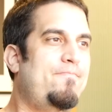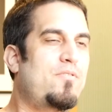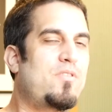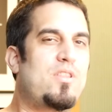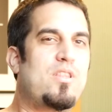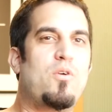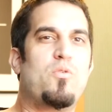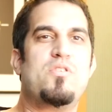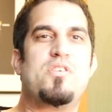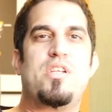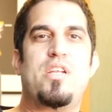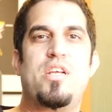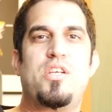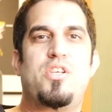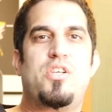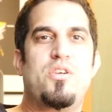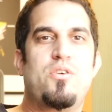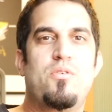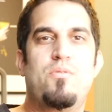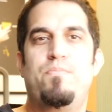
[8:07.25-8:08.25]
there was an
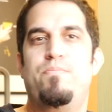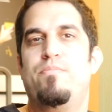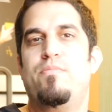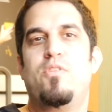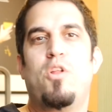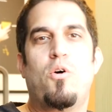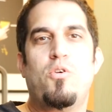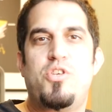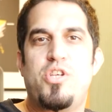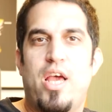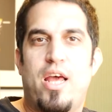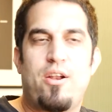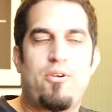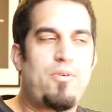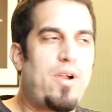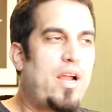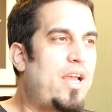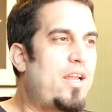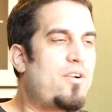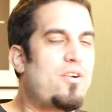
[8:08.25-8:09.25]
issue, no
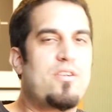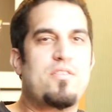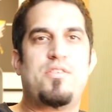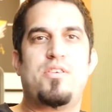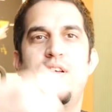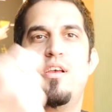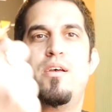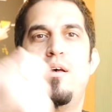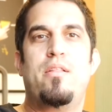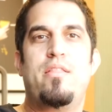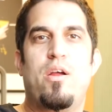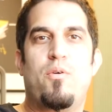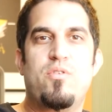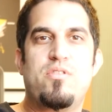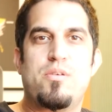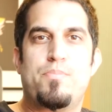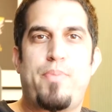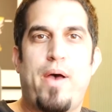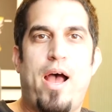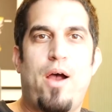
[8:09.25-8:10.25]
generators, there
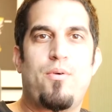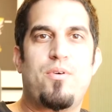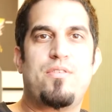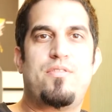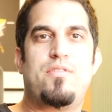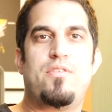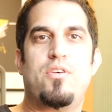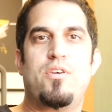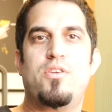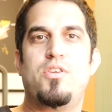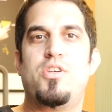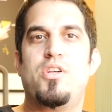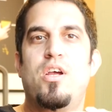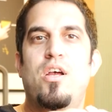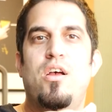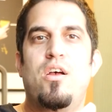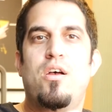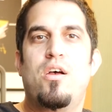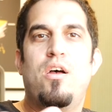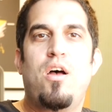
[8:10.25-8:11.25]
was a power surge.
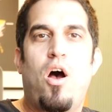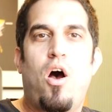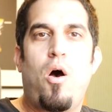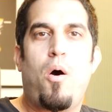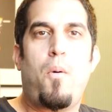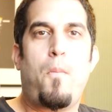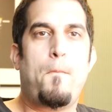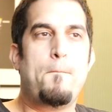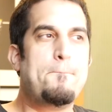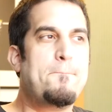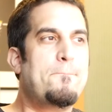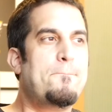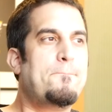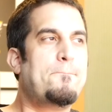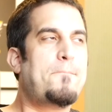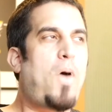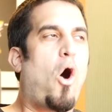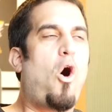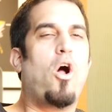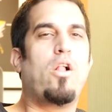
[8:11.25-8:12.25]

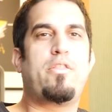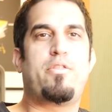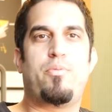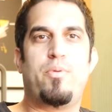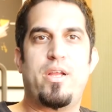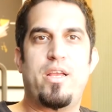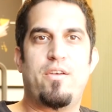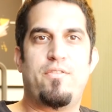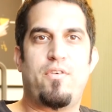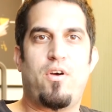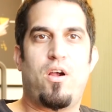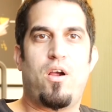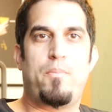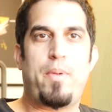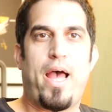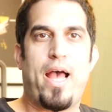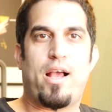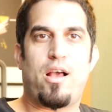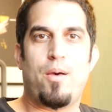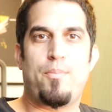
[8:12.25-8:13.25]
All 3 of our
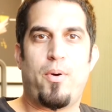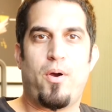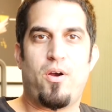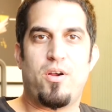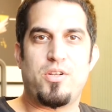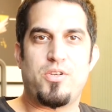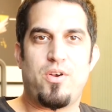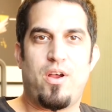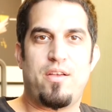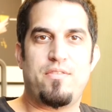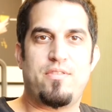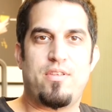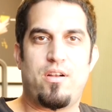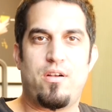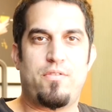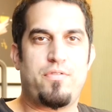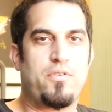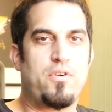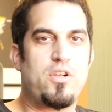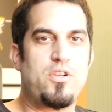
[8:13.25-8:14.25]
backup hard drives that
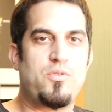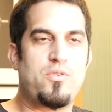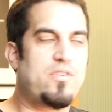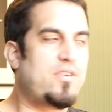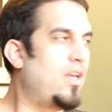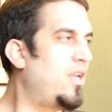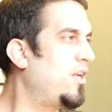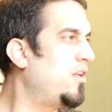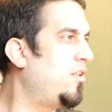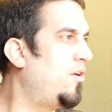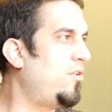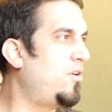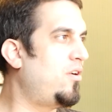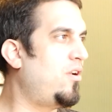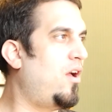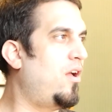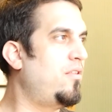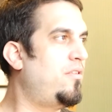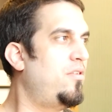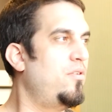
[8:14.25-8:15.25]
our footage was getting loaded
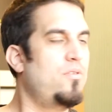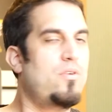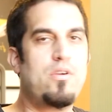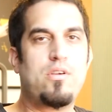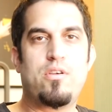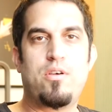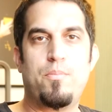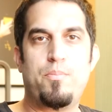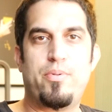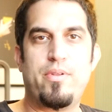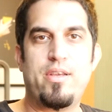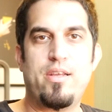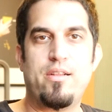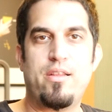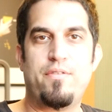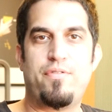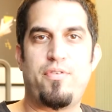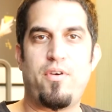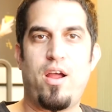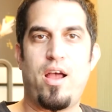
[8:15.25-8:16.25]
onto,
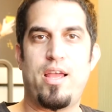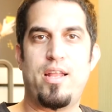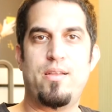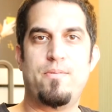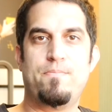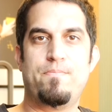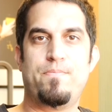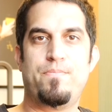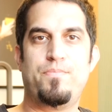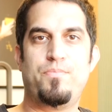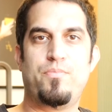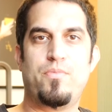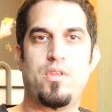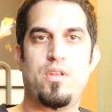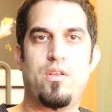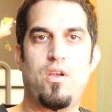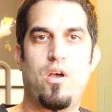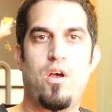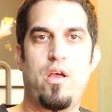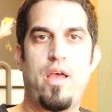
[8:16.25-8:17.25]
completely fried.
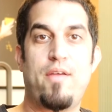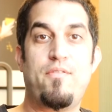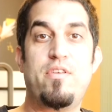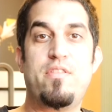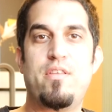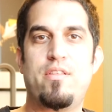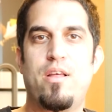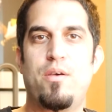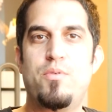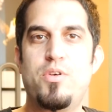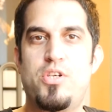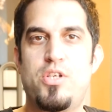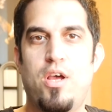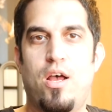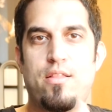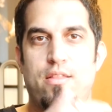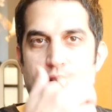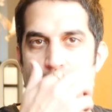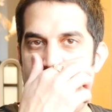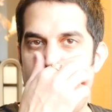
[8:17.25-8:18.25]
Everything that we
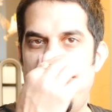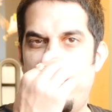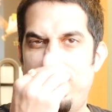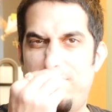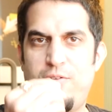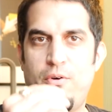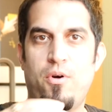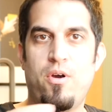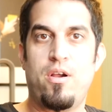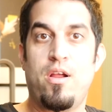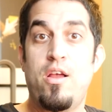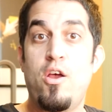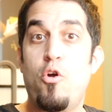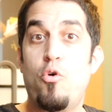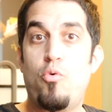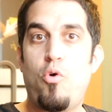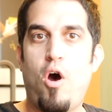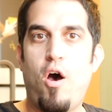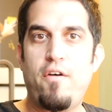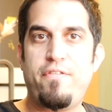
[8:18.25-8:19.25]
shot the day before,
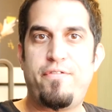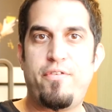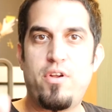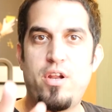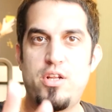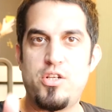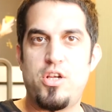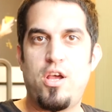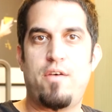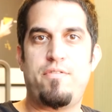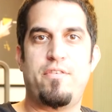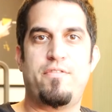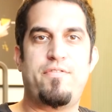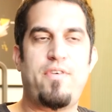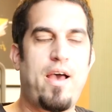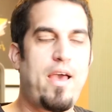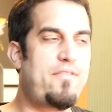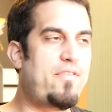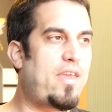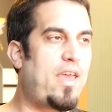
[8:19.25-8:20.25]
raw footage off of
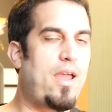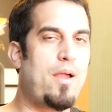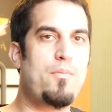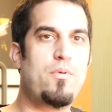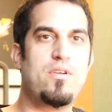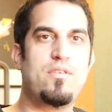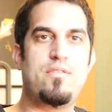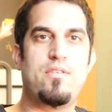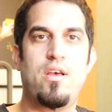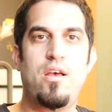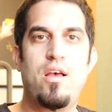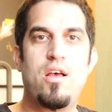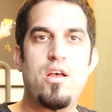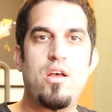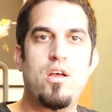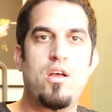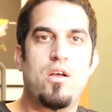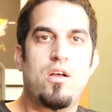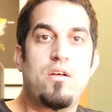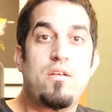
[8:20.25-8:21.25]
5 cameras,
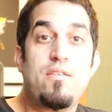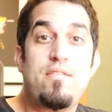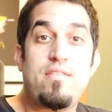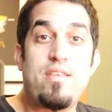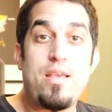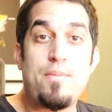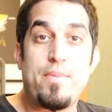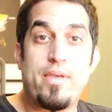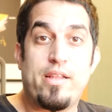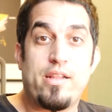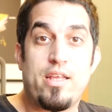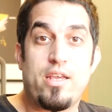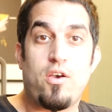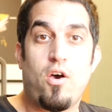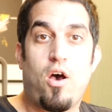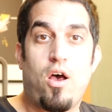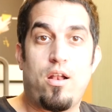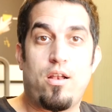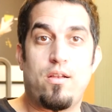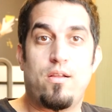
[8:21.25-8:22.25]
seemingly
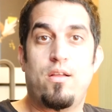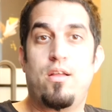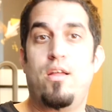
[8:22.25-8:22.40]
gone.